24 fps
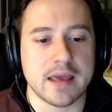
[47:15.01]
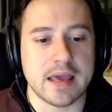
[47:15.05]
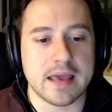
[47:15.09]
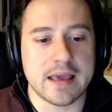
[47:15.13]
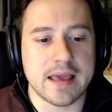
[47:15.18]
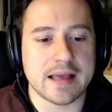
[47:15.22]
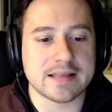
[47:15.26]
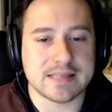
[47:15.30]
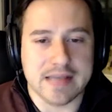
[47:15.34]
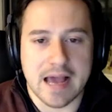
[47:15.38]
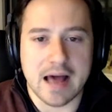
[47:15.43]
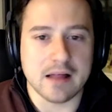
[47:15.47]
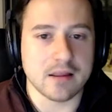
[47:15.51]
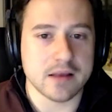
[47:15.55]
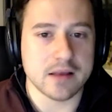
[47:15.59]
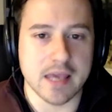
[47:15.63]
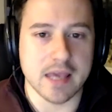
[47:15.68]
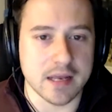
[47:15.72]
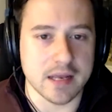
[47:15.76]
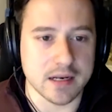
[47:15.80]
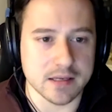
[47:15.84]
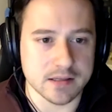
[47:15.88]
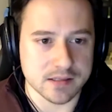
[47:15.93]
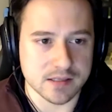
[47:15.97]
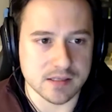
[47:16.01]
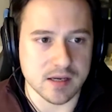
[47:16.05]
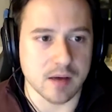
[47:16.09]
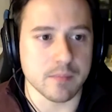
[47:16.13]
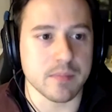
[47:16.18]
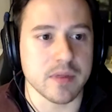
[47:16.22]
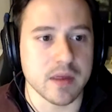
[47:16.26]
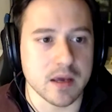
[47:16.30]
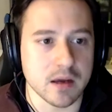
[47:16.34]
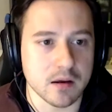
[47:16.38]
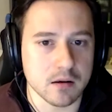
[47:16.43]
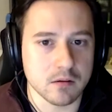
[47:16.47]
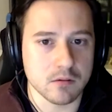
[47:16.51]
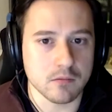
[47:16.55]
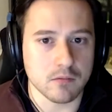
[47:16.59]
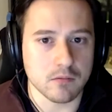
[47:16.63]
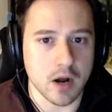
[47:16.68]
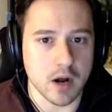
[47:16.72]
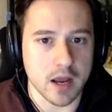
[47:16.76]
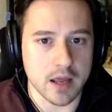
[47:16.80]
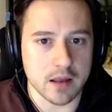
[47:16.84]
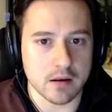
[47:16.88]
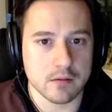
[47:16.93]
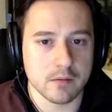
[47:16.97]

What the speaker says: it gets allocated to something, right?